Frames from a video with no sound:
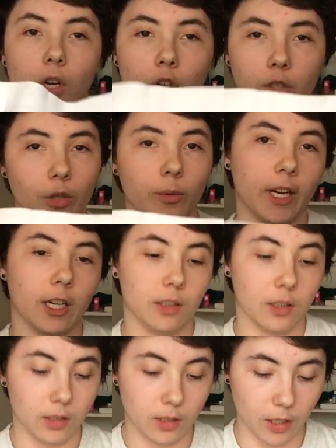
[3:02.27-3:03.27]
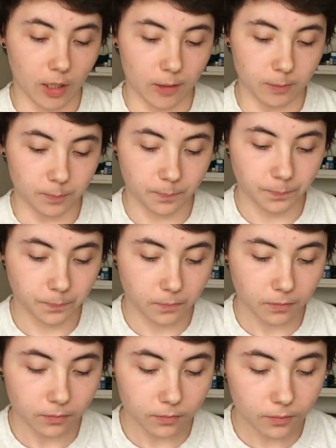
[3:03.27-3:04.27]
underwear. Um,
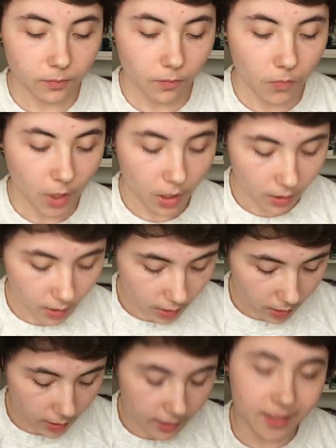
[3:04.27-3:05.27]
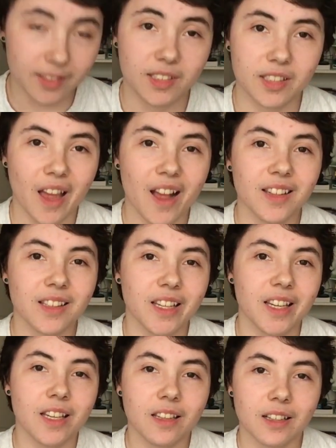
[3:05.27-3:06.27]
and
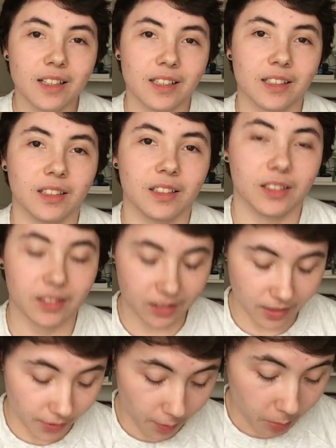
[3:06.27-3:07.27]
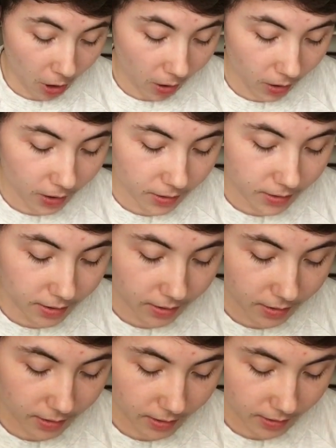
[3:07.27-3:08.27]
sadly, the part
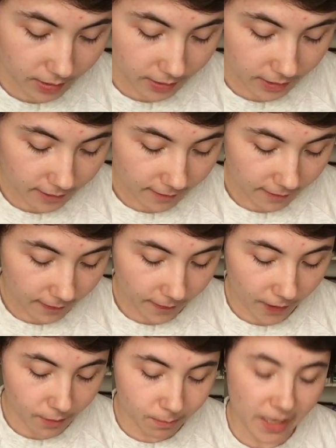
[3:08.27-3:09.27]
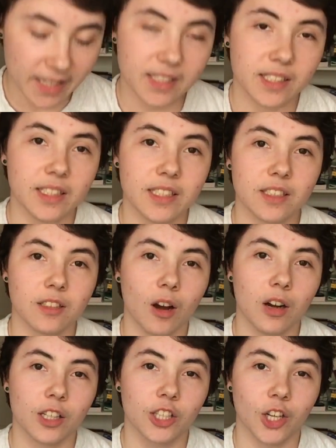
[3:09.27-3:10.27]
that makes these
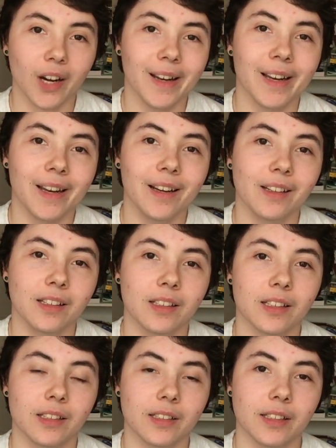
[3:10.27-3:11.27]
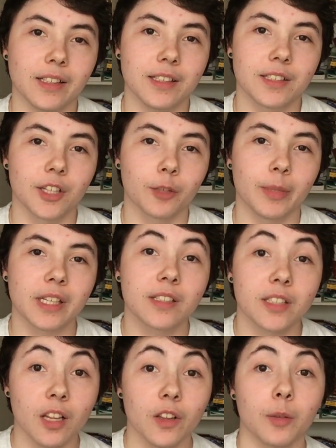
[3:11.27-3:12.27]
not great is their big
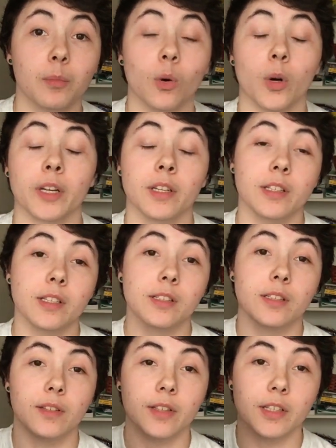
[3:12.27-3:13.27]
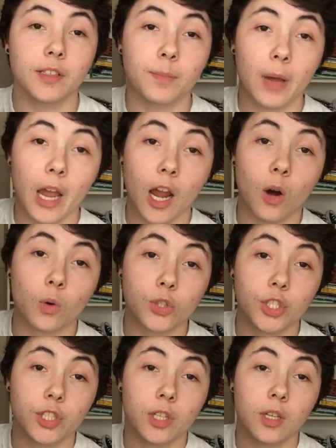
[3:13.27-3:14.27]
selling point, is this
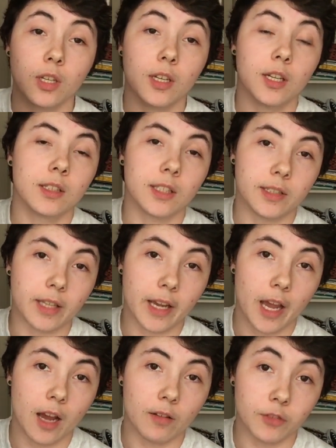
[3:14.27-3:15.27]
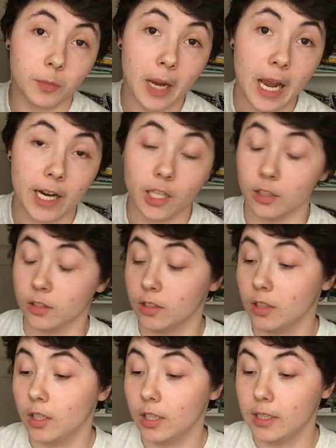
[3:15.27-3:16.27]
pouch that they have for Packers.
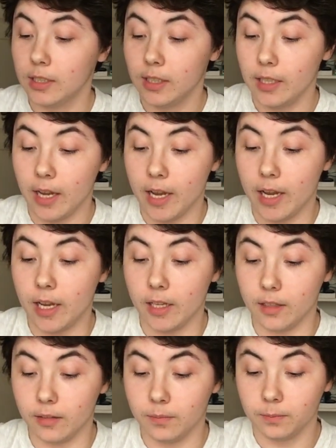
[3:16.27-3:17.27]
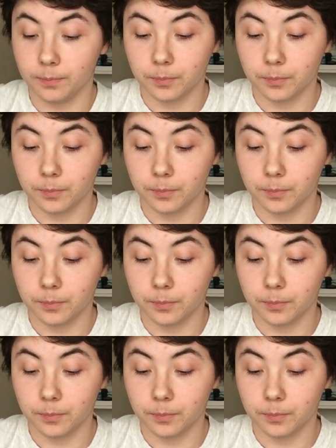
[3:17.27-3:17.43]
And